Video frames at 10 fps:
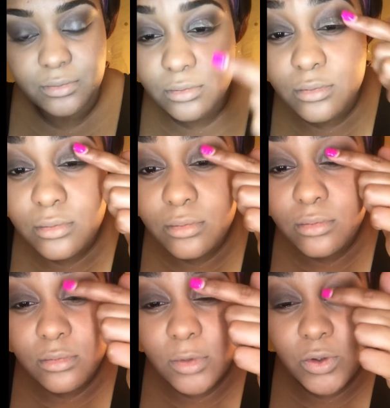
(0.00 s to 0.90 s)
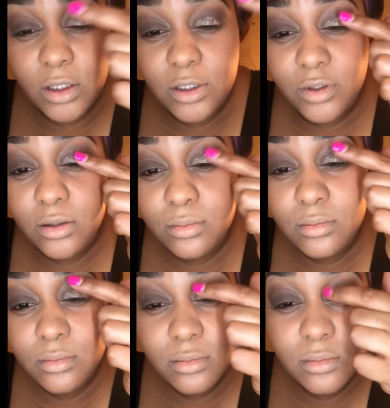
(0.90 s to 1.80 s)
It's lightweight
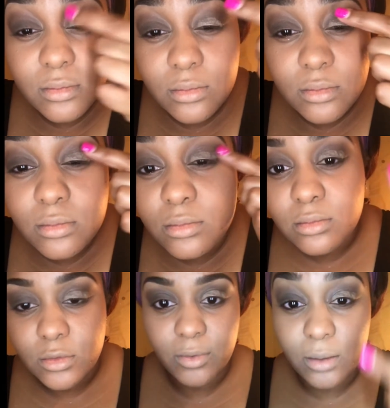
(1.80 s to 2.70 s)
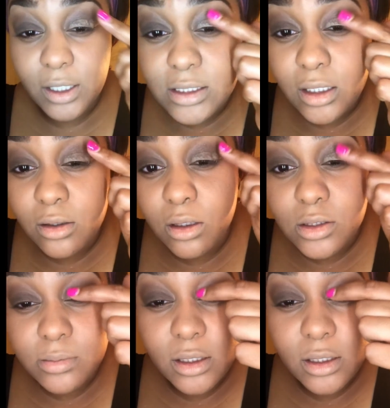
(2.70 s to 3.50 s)
and it's in the color Nude.